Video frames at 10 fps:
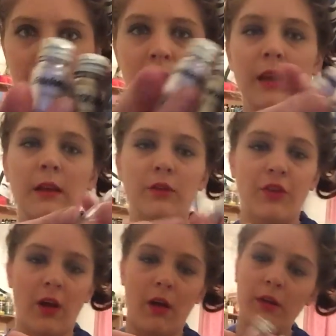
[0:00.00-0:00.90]
little
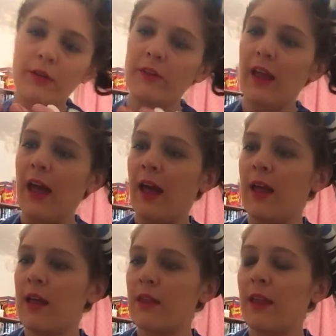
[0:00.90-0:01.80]
jars
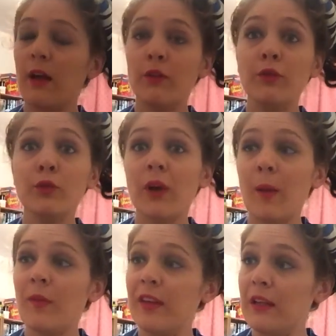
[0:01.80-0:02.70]
and they are two
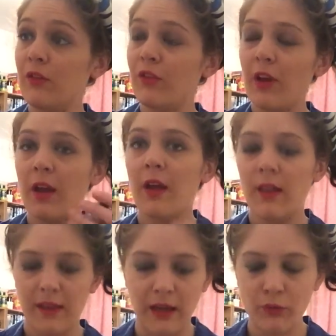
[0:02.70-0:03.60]
grams each.
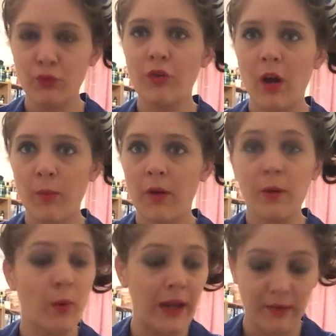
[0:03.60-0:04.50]
The actual jar
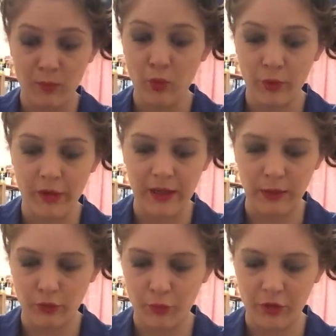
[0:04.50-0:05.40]
probably weighs more than the
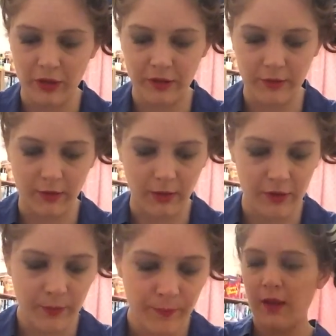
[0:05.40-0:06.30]
actual product
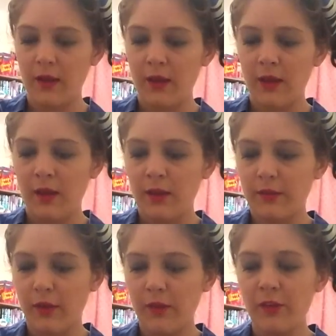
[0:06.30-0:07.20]
inside.
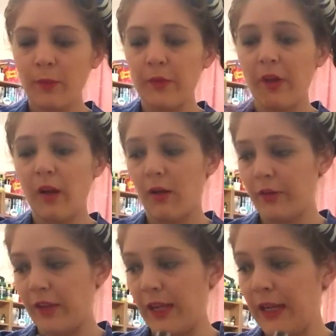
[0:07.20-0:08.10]
So this one's
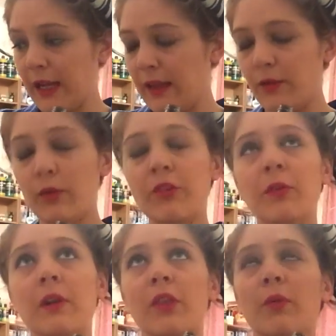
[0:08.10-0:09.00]
Arty, and there's
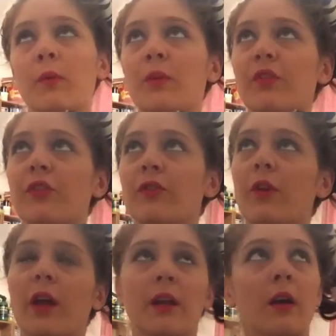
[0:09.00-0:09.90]
also another one
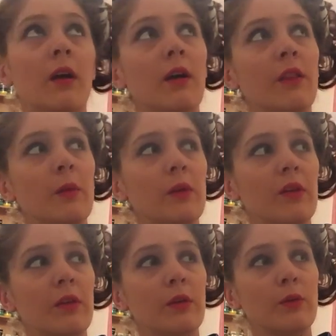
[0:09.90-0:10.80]
which I can't think what
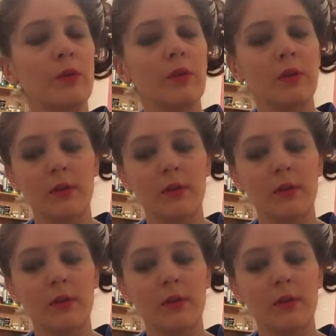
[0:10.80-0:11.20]
it's called.